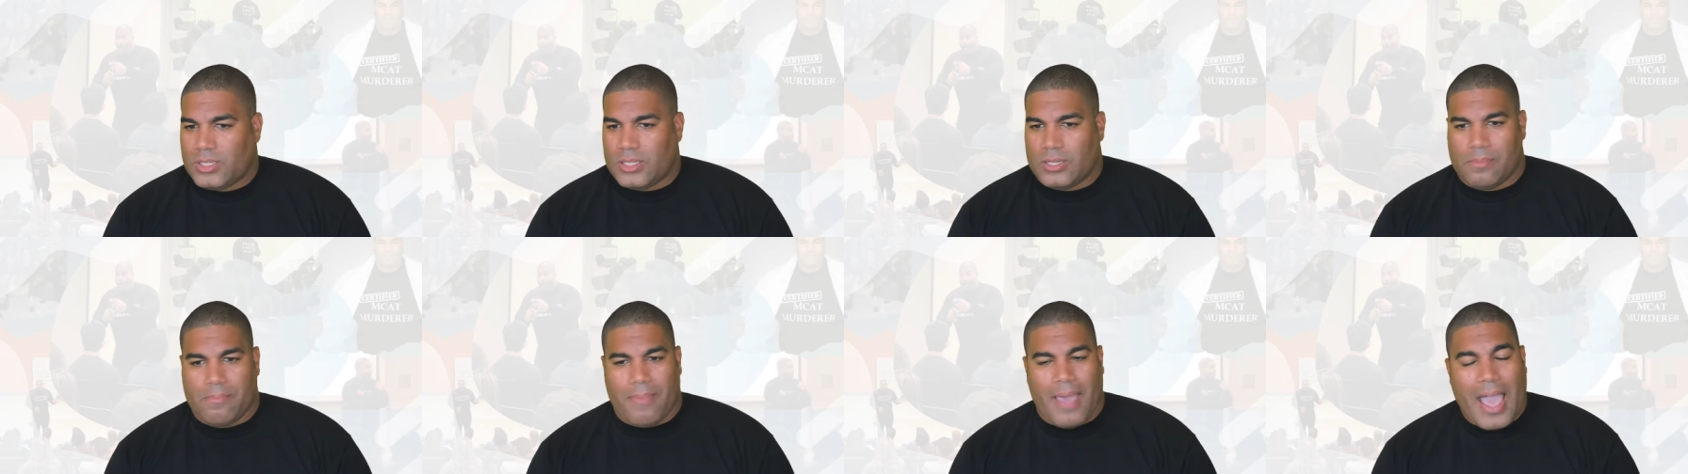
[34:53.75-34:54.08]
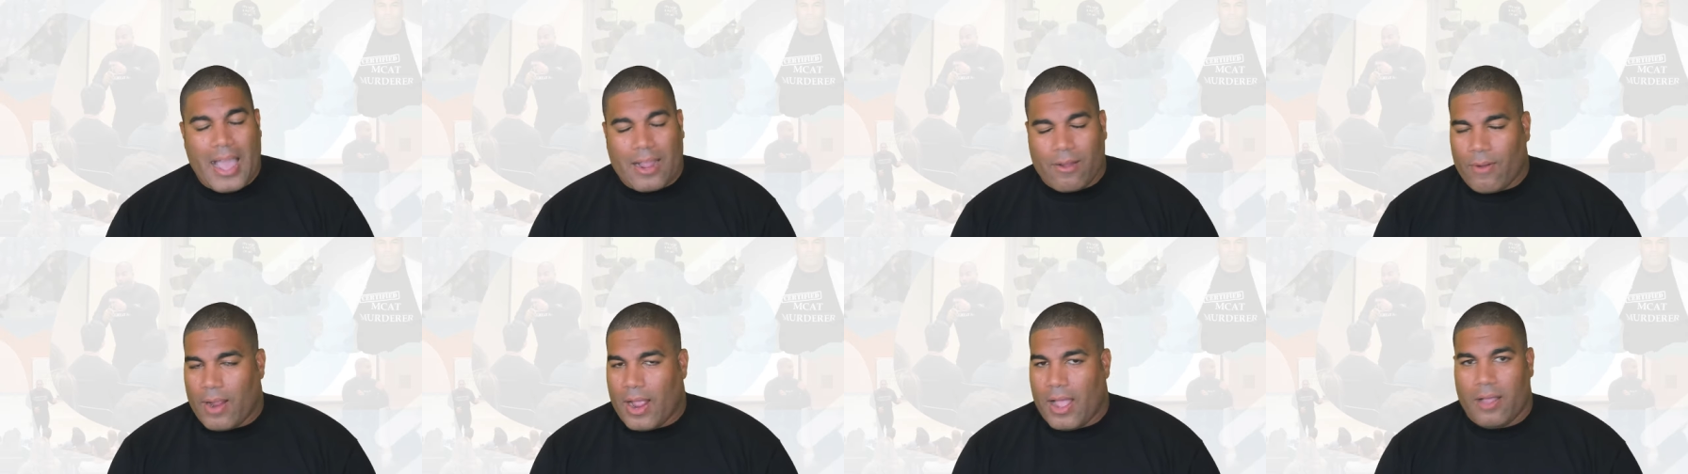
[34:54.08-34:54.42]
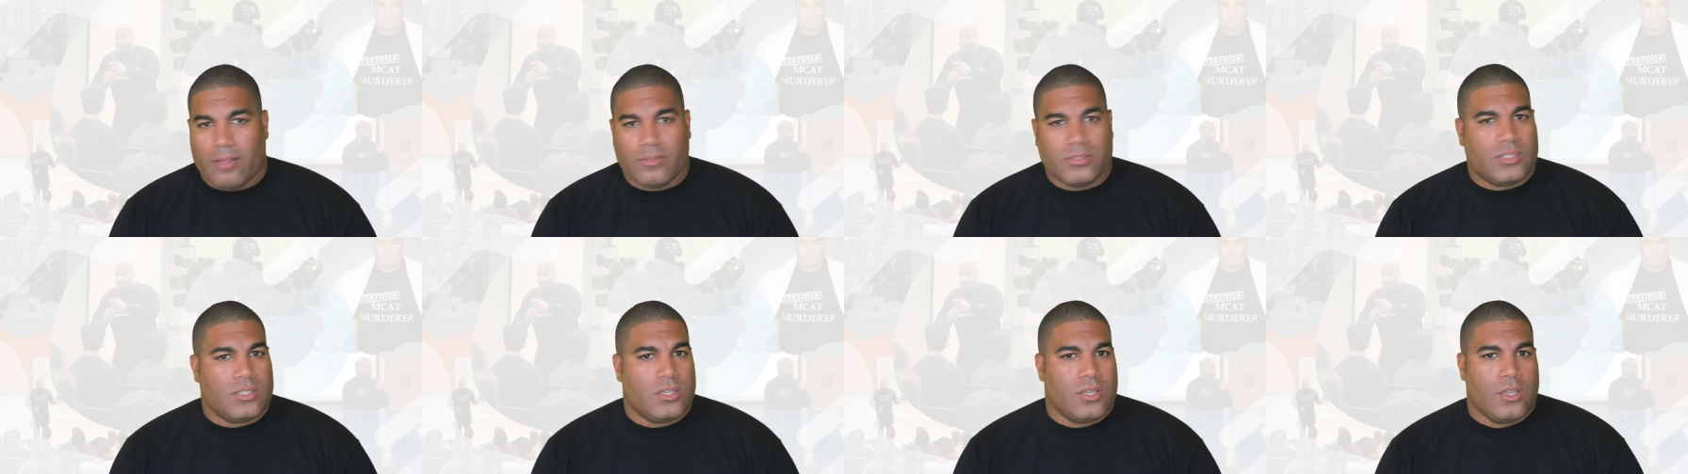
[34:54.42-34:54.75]
and
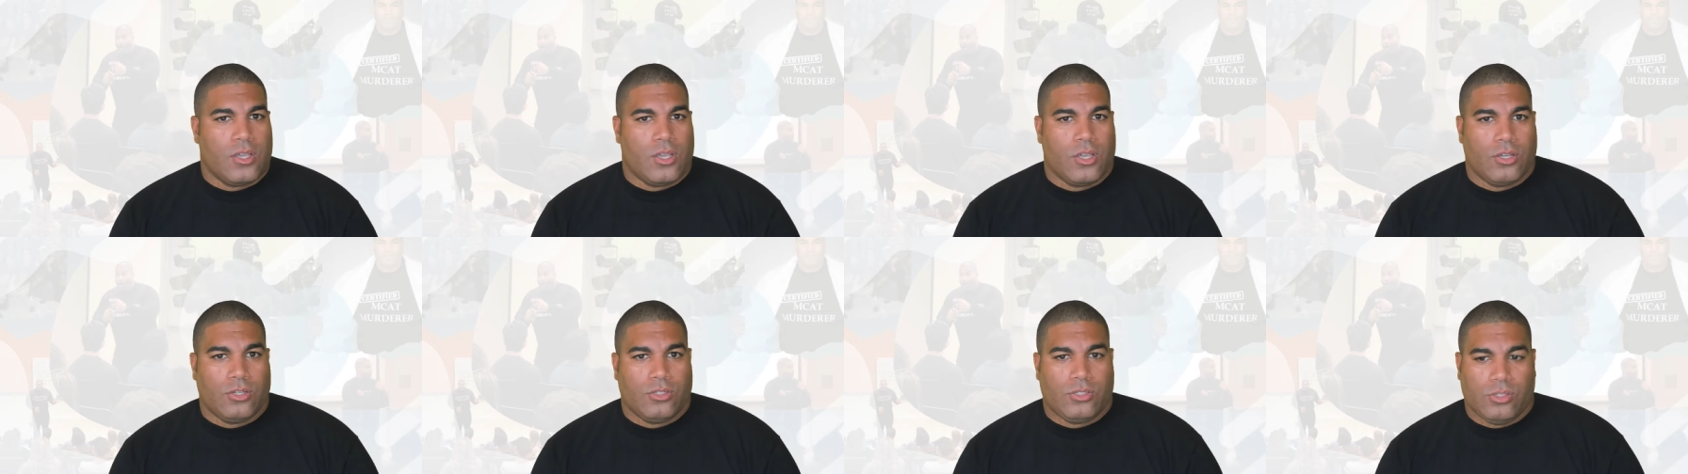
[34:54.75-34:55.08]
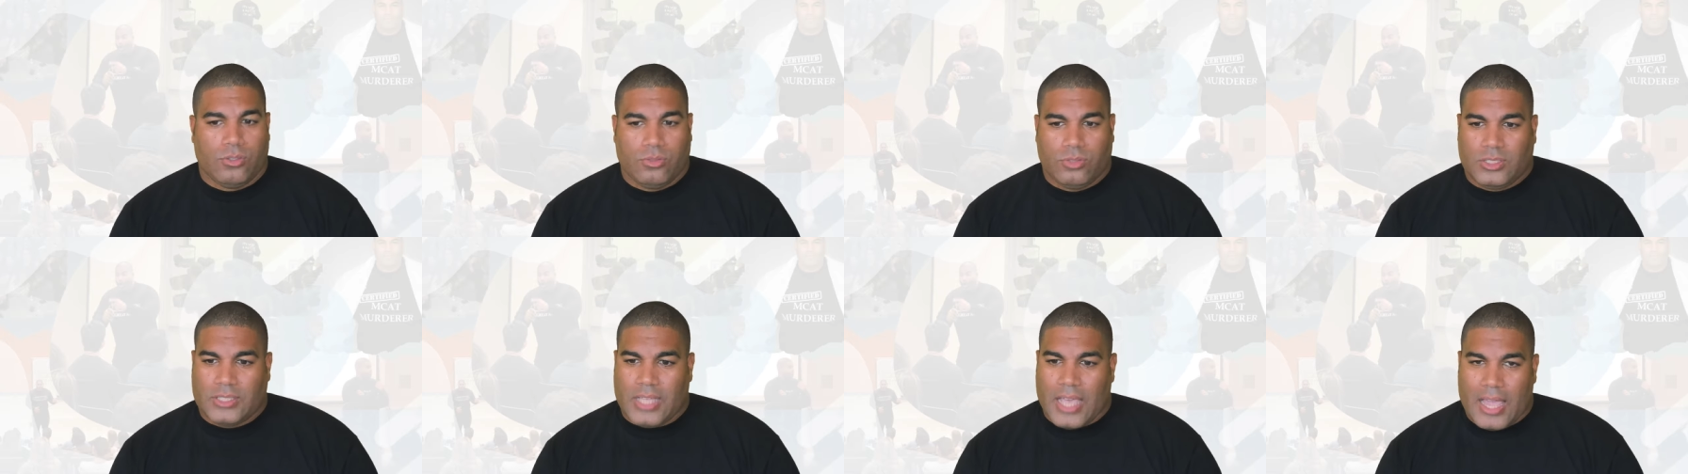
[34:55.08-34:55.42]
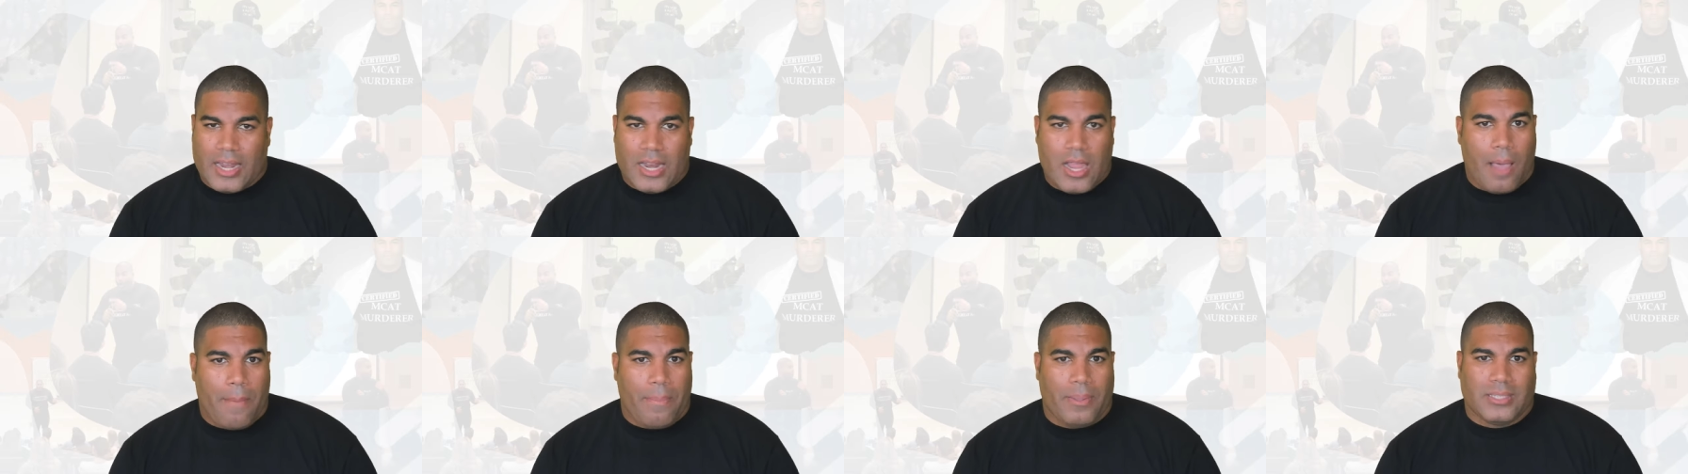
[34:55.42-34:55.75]
backgrounds to
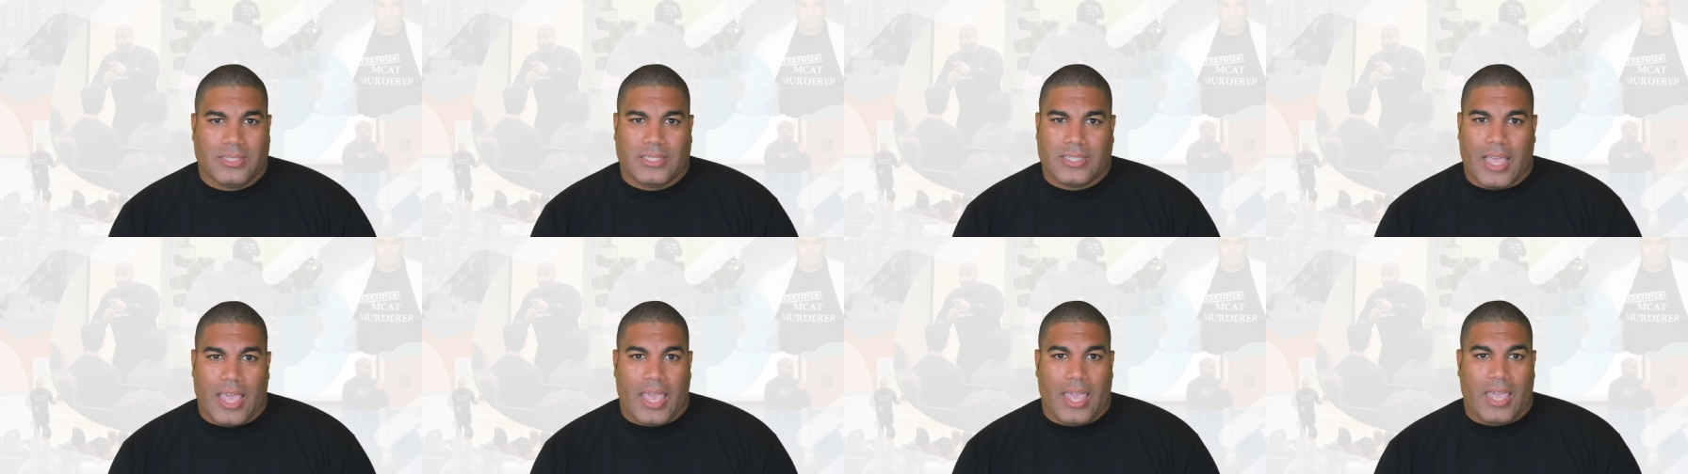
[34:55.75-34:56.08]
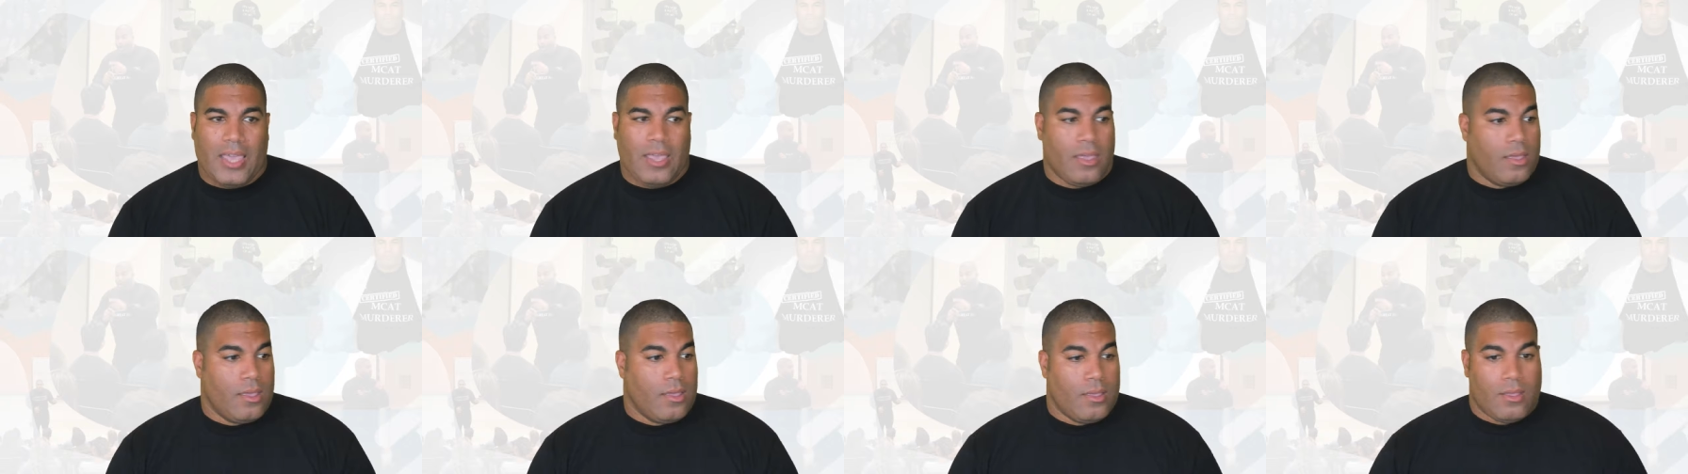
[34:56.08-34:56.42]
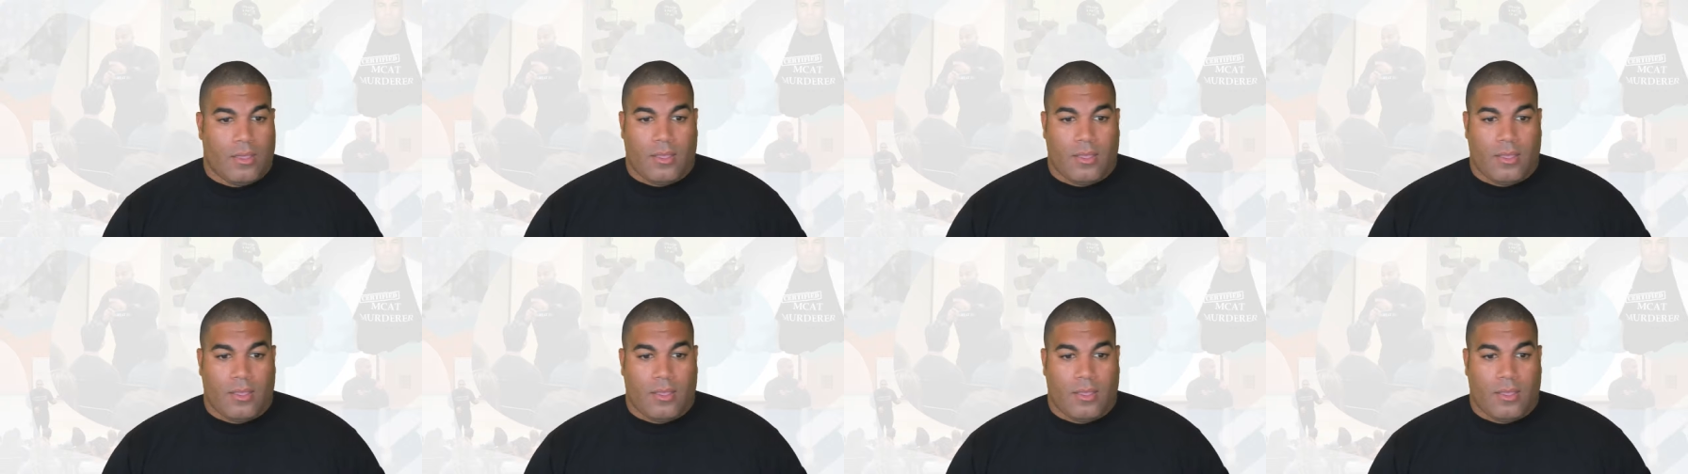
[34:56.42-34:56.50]
stand up and say,